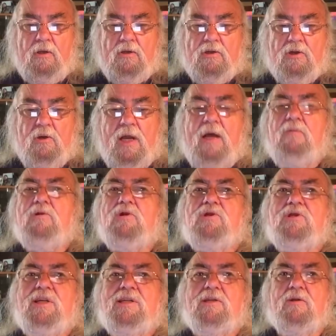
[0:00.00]
So how
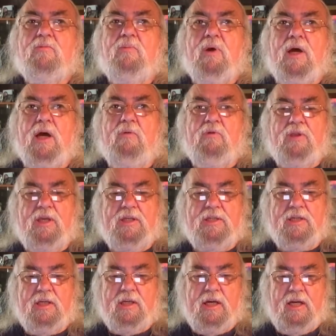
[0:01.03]
does this compare with
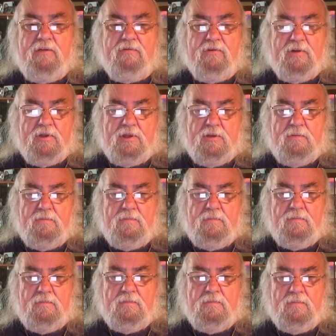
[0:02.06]
eating an elephant?
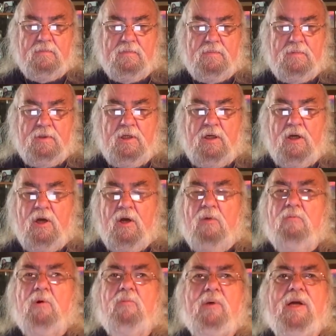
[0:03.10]

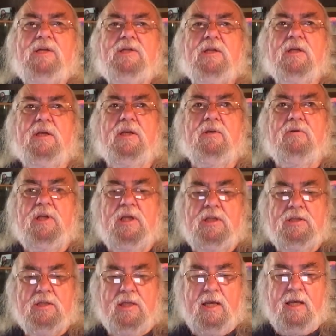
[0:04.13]
Well, basically you
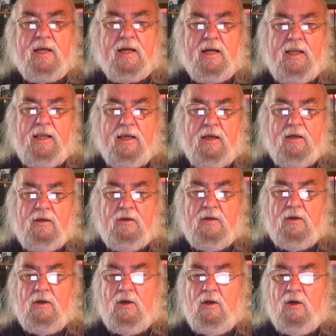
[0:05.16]
need to get clear
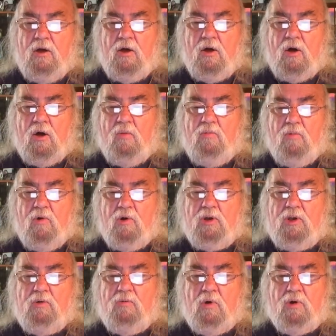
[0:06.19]
on what
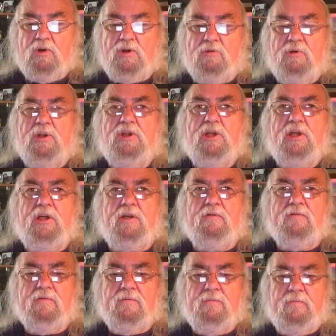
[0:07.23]
you want to achieve
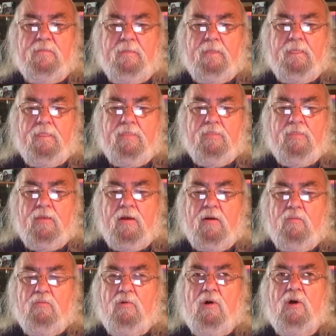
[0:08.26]

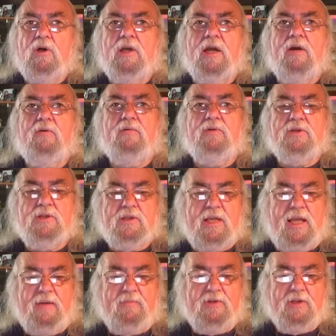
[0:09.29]
and work out the
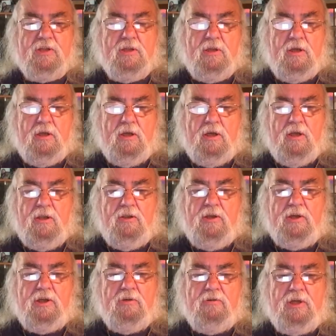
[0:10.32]
steps
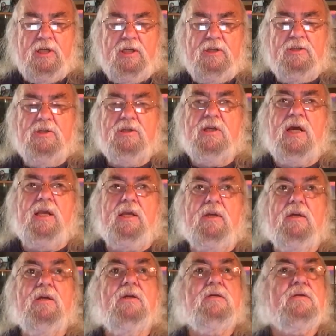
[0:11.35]
that you need to
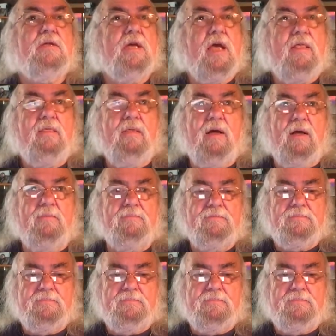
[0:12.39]
take to get there.